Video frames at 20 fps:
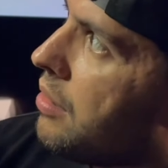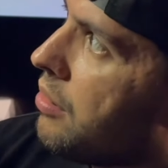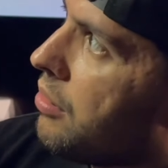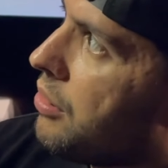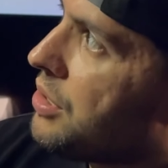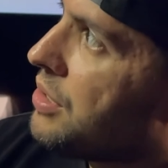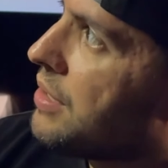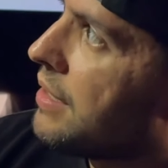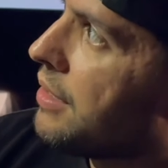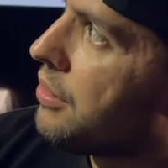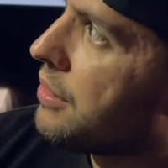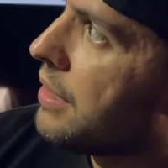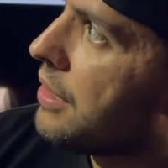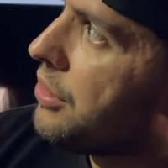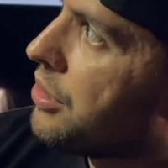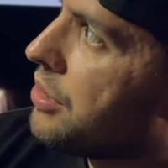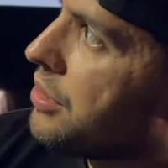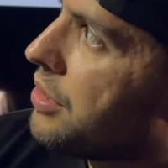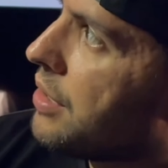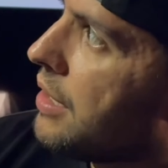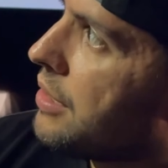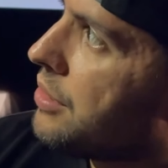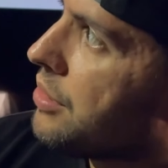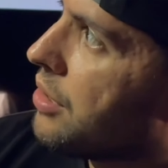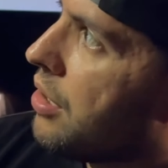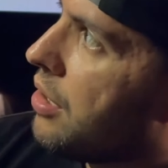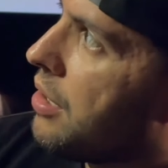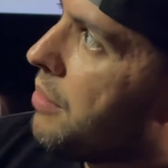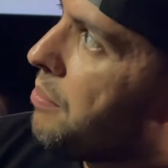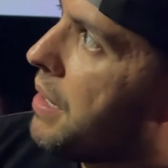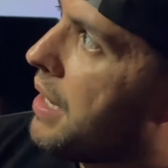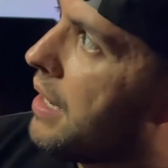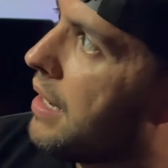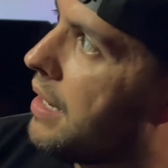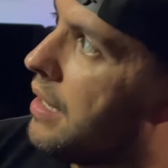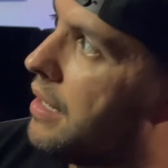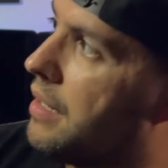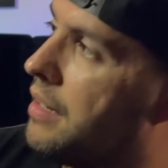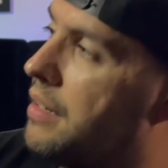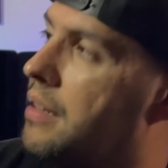or tilt, I should say, sorry,
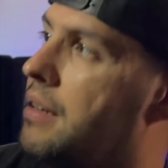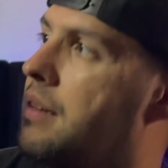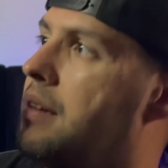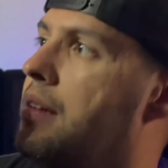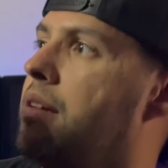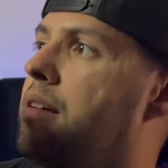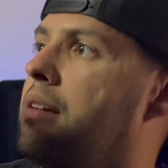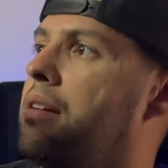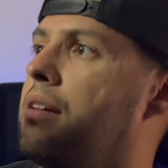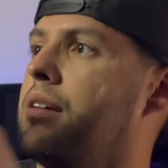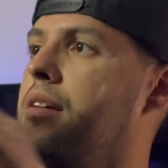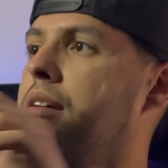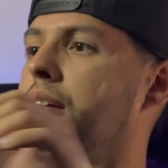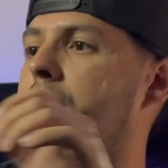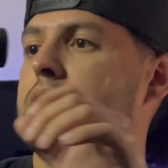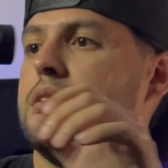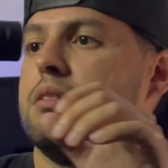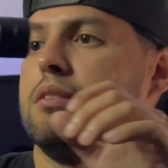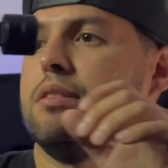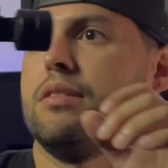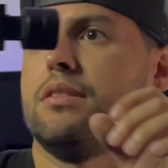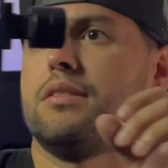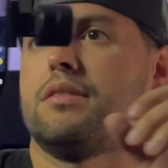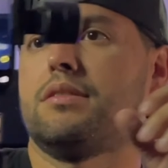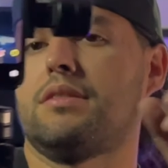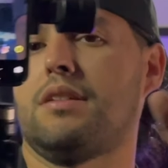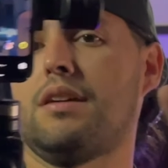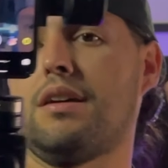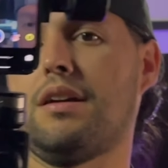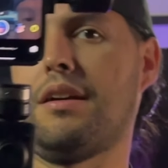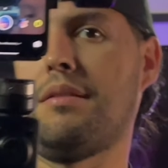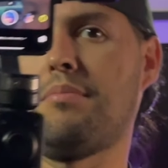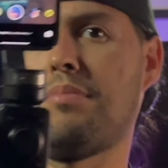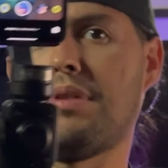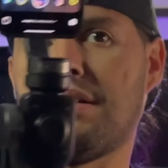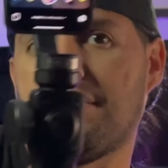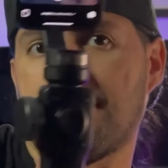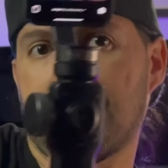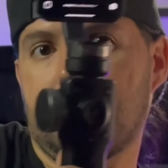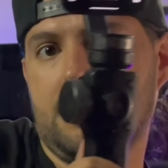pan to the side. I'm
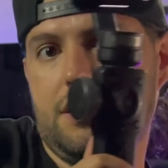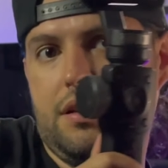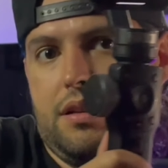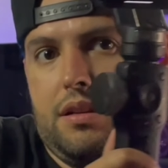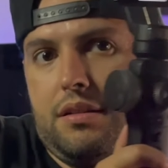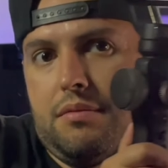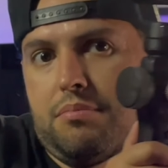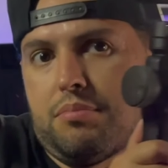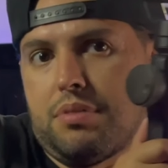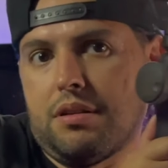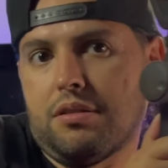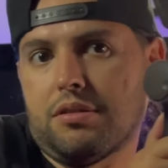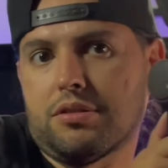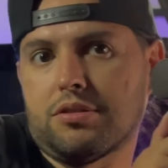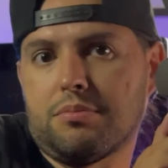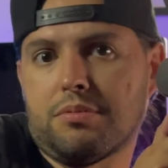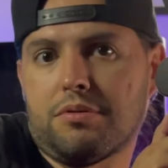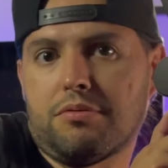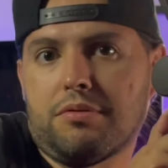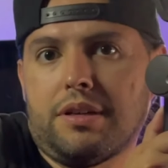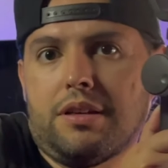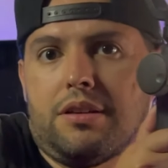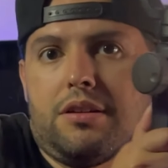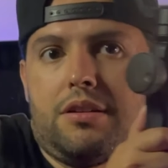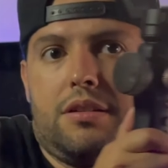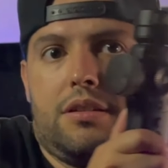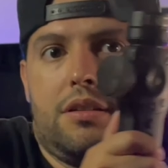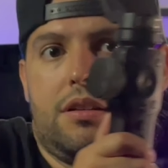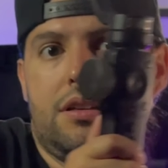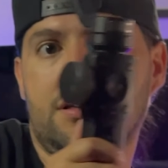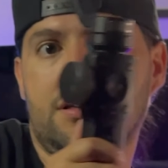probably in it, probably looks weird.